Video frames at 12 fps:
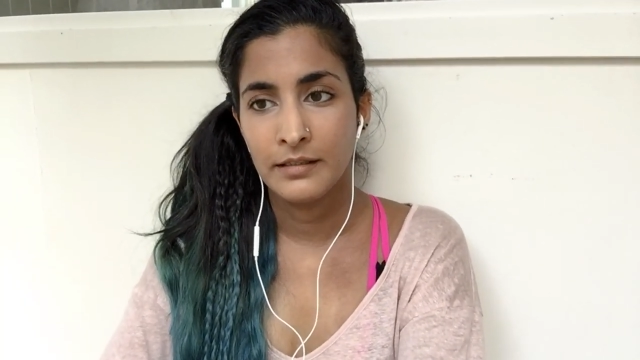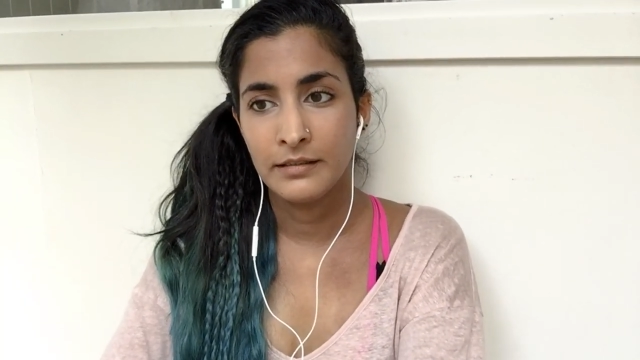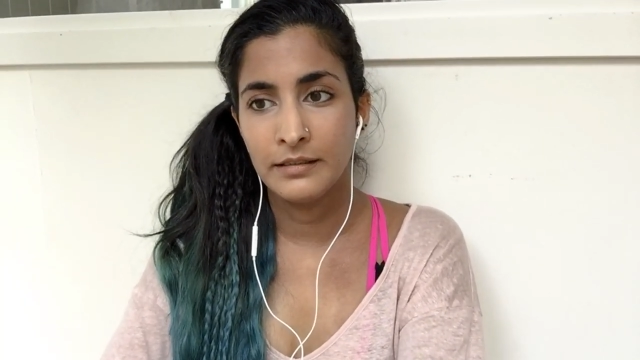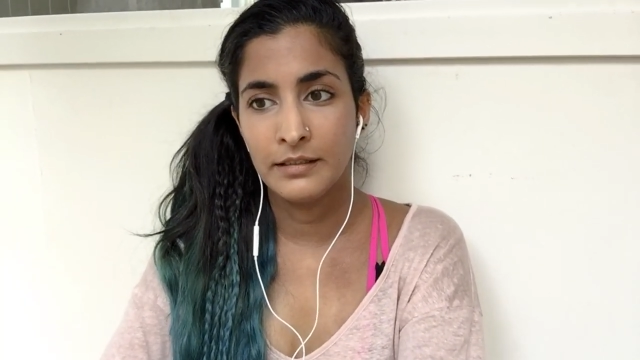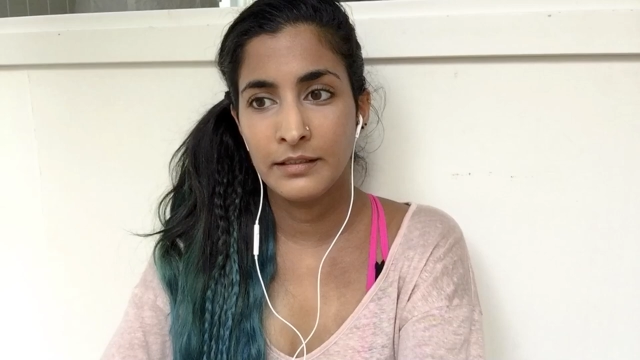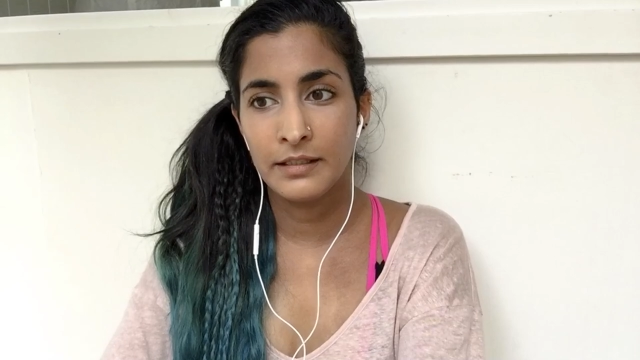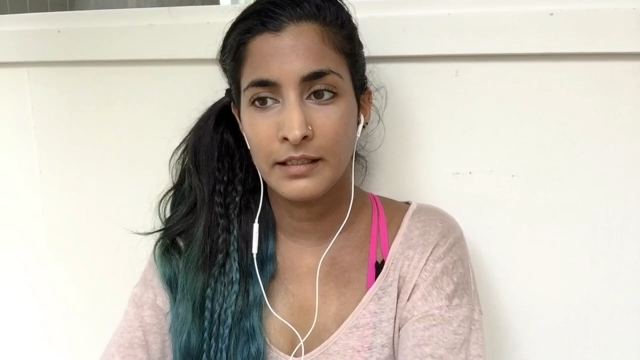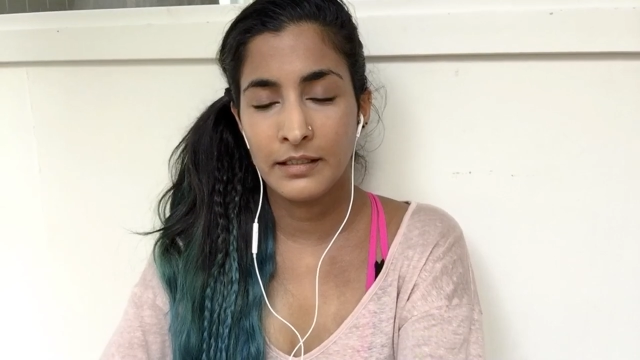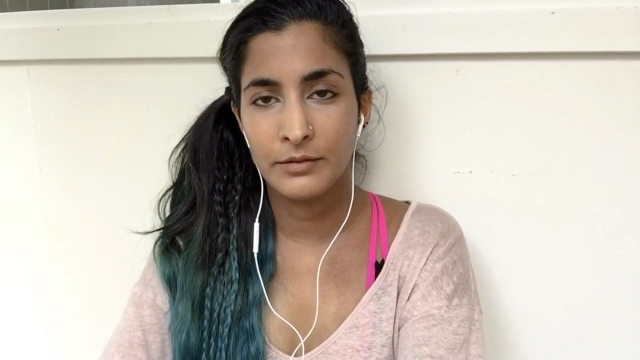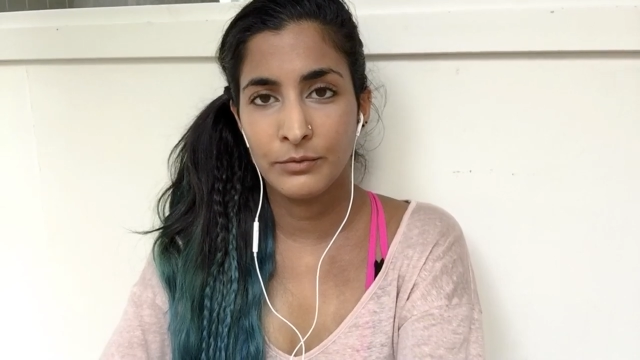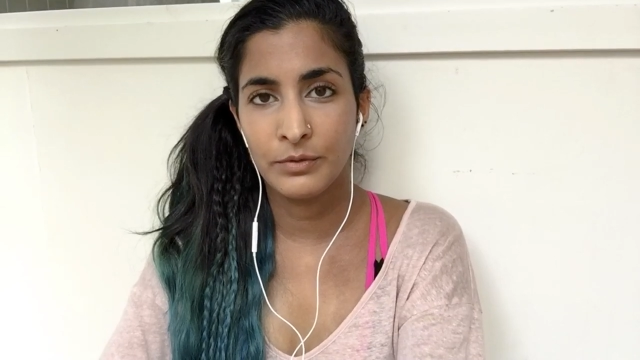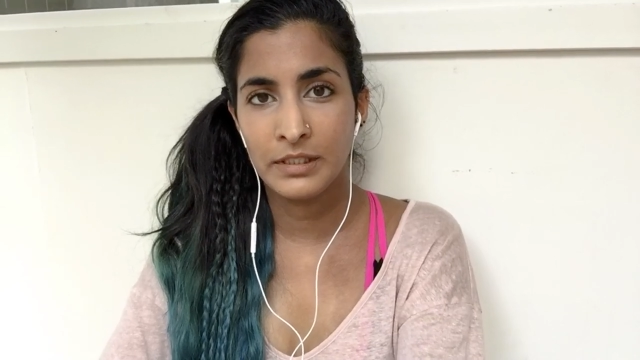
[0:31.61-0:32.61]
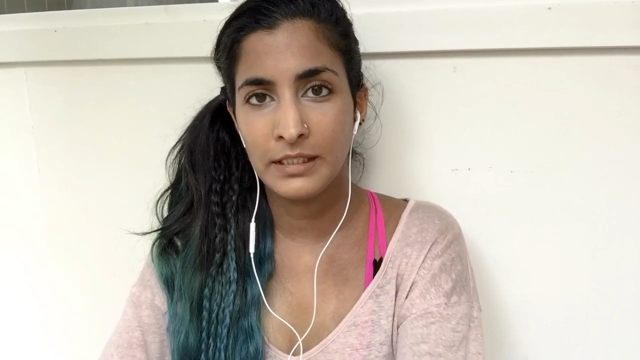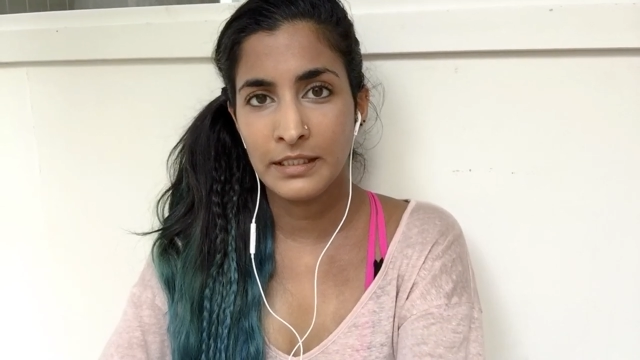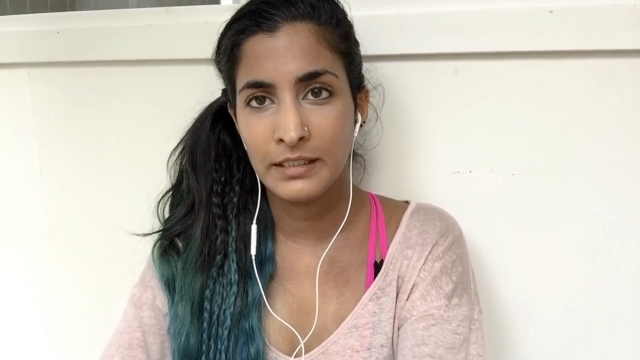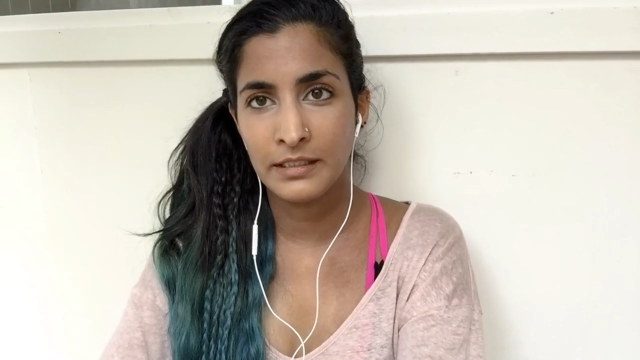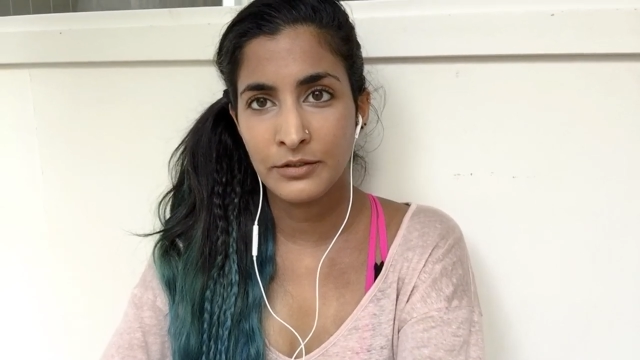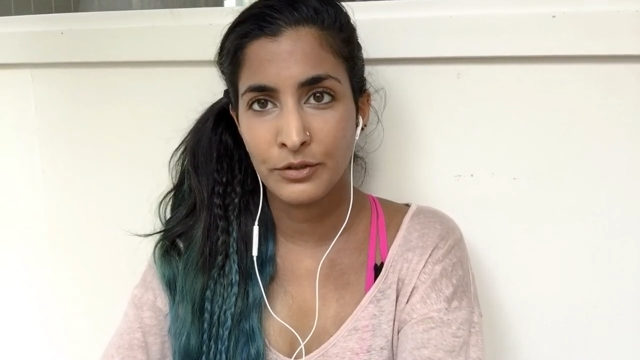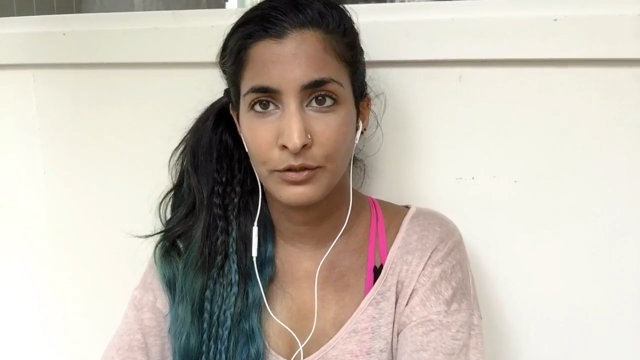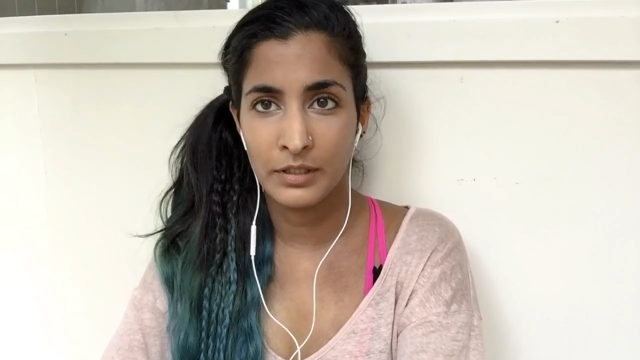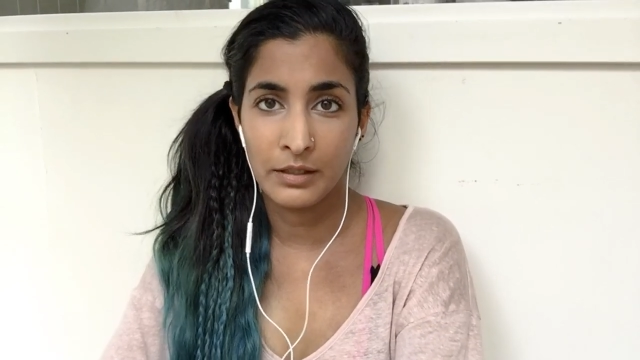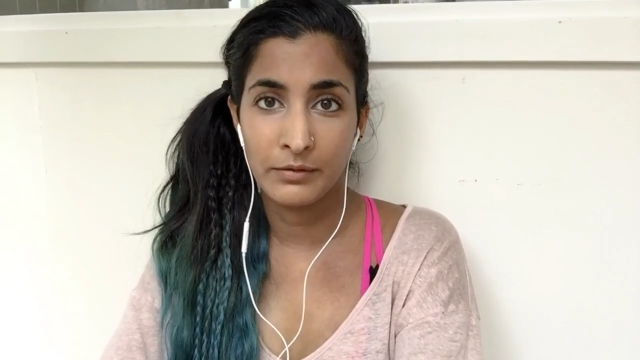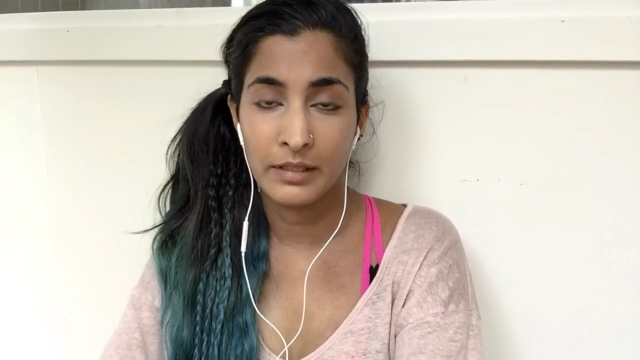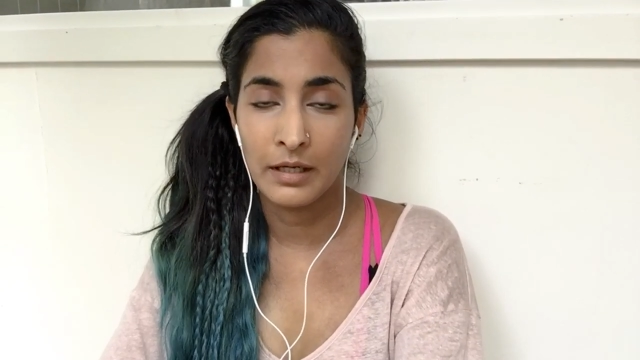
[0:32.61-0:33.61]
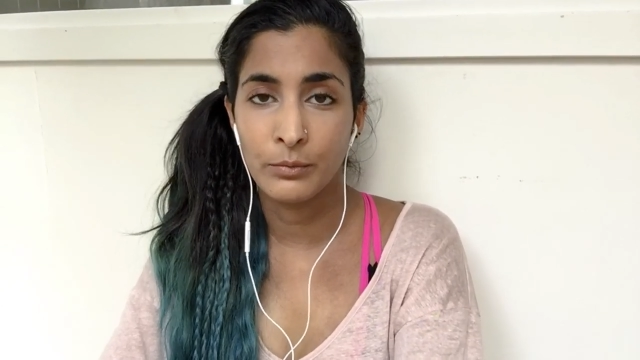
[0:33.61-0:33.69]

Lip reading: didn't really turn out that